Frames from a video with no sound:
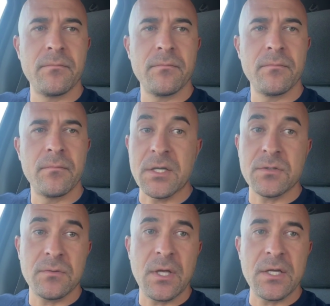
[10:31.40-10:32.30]

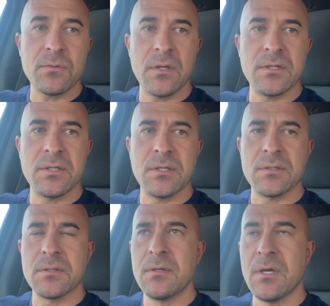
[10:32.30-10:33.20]
That's what this is,
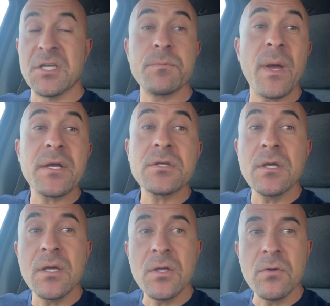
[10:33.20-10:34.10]

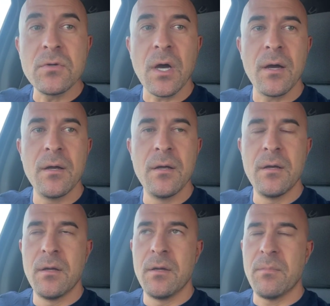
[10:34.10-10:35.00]
especially in Utah,
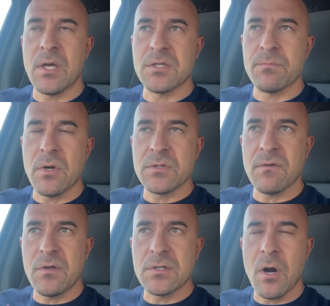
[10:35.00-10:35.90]
because most of
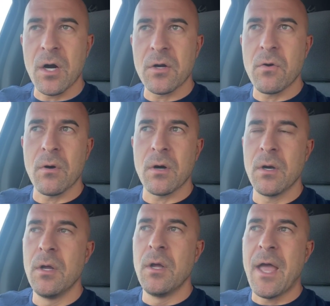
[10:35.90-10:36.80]
these hardcore
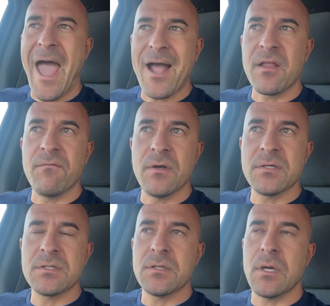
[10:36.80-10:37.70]

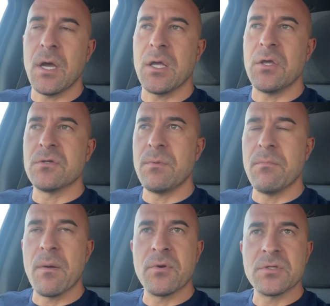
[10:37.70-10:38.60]
activists used to be
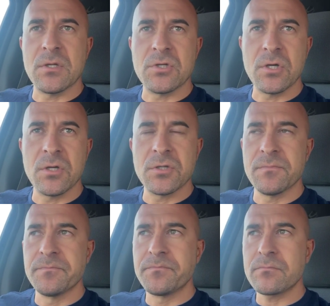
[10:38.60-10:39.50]
members of the church,
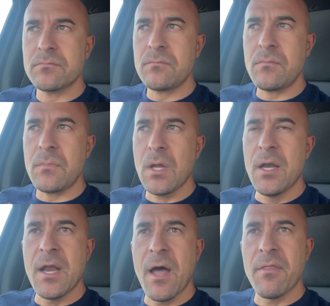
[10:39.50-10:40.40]

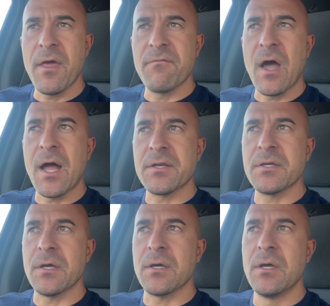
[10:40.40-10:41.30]
and now they've got
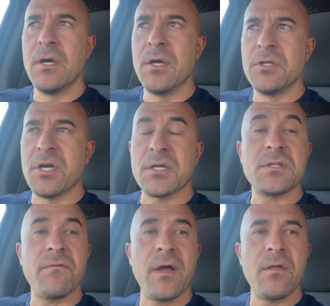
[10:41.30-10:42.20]
to
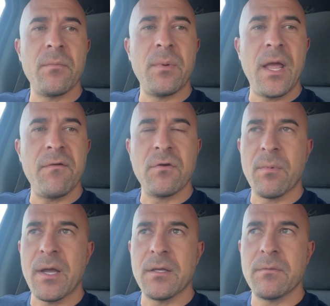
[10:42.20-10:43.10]
justify their behavior
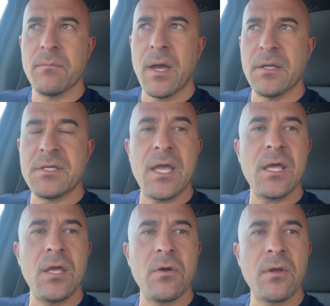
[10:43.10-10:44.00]
by
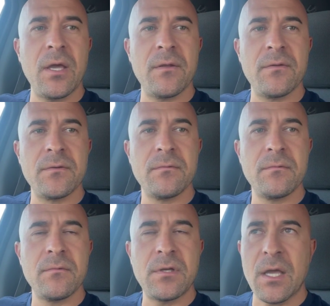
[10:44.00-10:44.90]
taking our
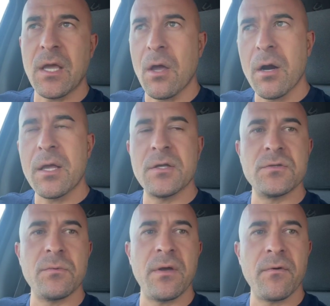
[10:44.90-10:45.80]
kids
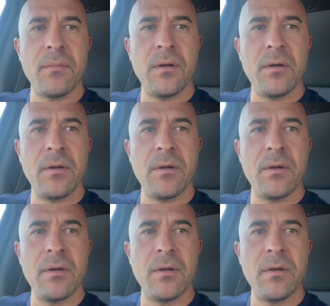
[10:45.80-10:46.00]
away from it.